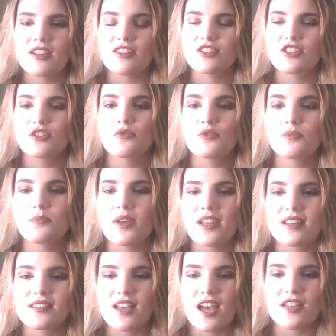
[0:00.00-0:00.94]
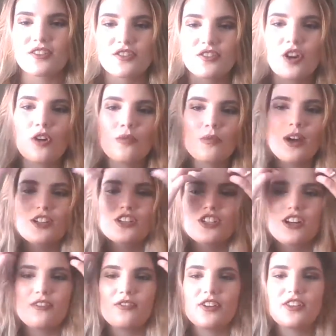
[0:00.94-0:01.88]
she was picked on so
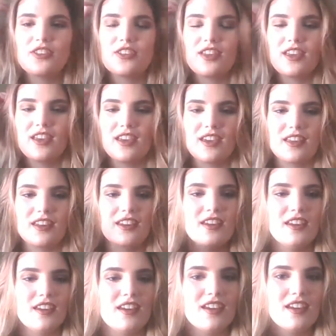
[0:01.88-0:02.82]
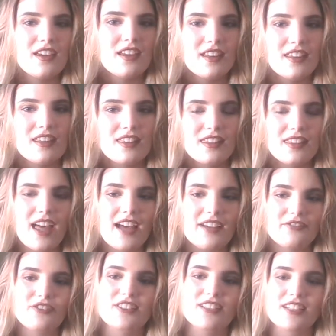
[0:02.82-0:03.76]
much and everything, and
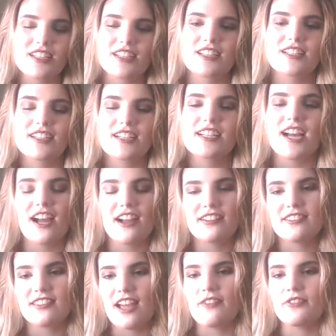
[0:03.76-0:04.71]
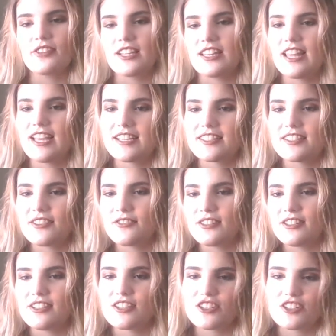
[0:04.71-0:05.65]
I really, I, I really liked their
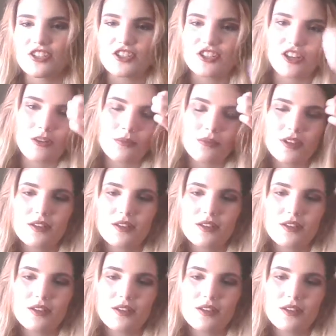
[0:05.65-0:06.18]
relationship.